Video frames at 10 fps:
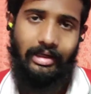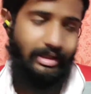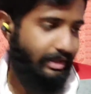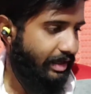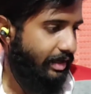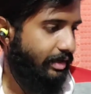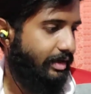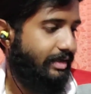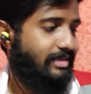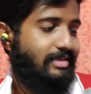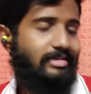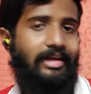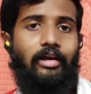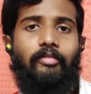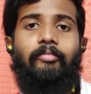Then
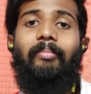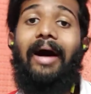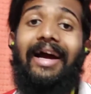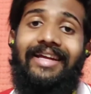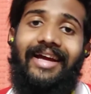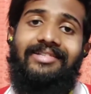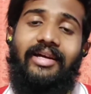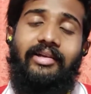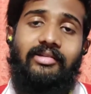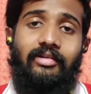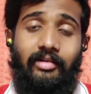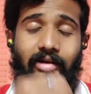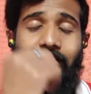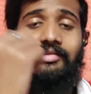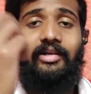instead of buying hand
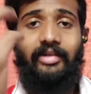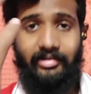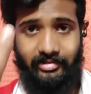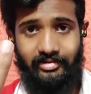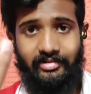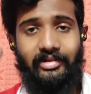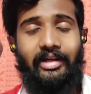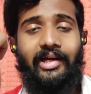sanitizers,